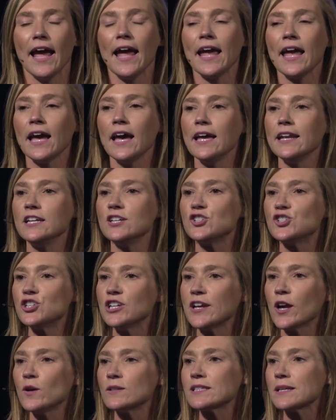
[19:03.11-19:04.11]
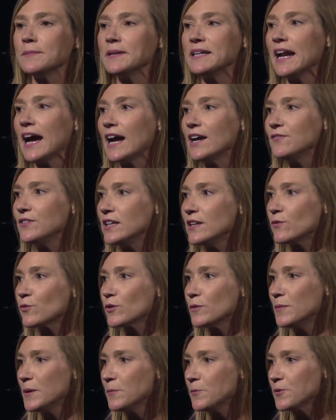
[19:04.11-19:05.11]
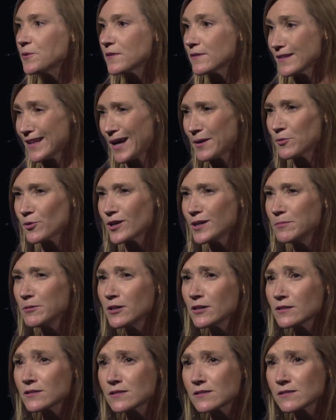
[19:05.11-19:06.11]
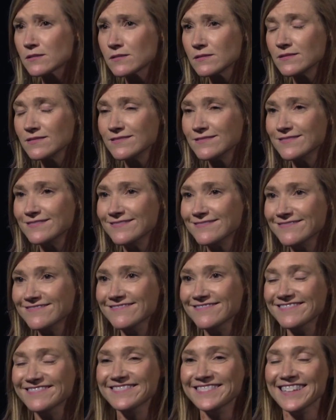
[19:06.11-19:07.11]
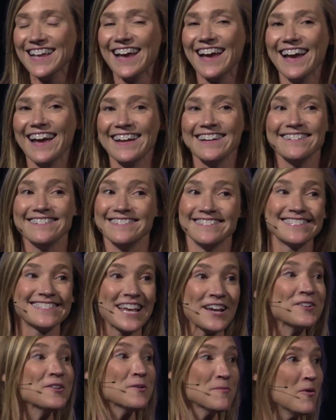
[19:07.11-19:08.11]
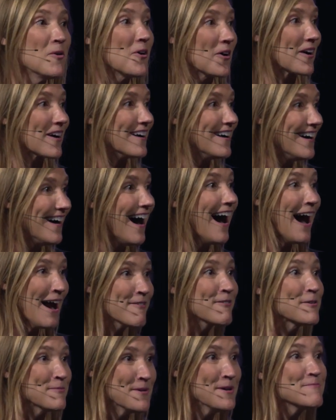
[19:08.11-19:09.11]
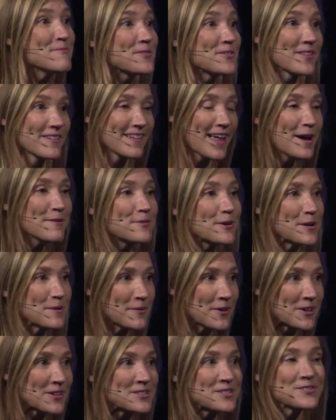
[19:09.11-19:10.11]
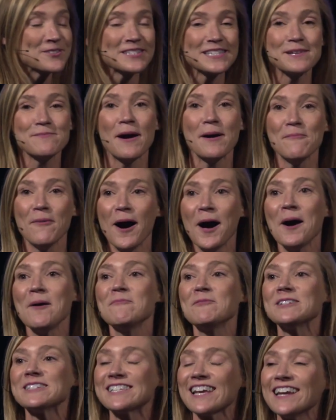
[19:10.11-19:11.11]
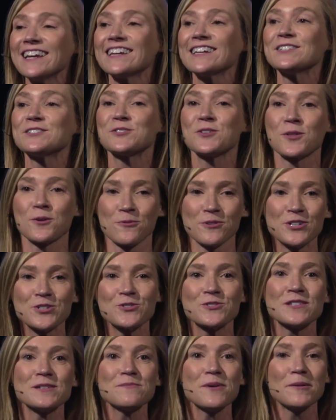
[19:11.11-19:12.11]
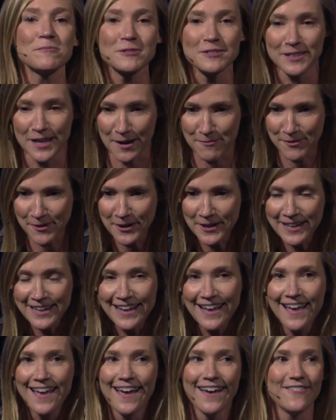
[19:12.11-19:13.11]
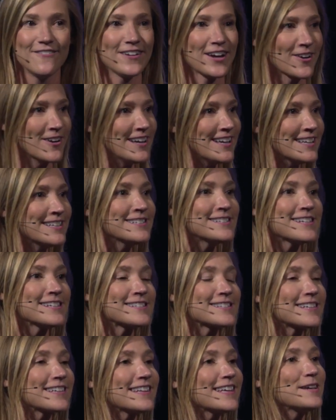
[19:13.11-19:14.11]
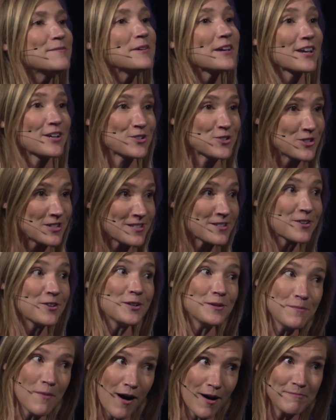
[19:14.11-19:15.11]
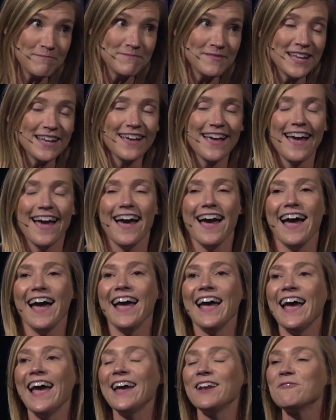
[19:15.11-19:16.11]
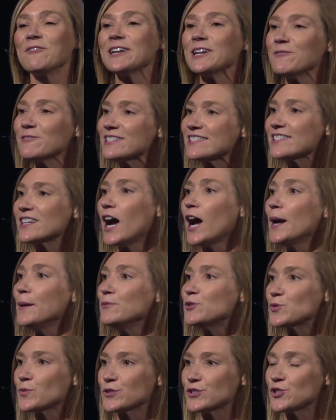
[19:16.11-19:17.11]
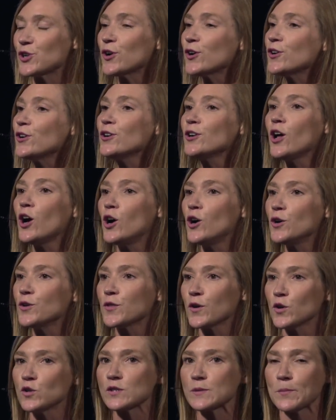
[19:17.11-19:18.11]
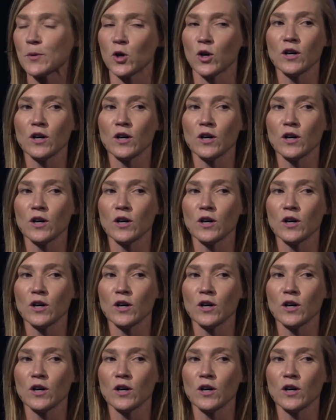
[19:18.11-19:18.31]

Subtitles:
And she goes, I mean, Ivy, remember the library books? And say no more. I remember the library books. You see, my mom would take us to the Richardson Public Library very consistently because she's a good mom. And when it was time to return all those